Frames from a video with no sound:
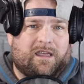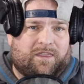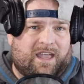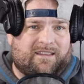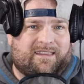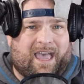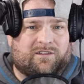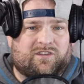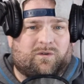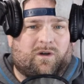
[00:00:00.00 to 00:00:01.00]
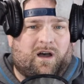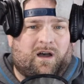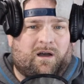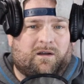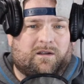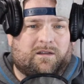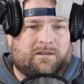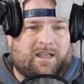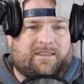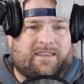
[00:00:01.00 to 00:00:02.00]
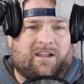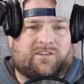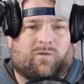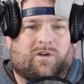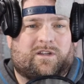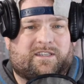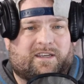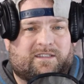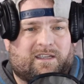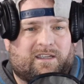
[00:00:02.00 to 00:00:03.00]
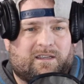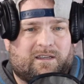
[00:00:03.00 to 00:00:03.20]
than down to 160.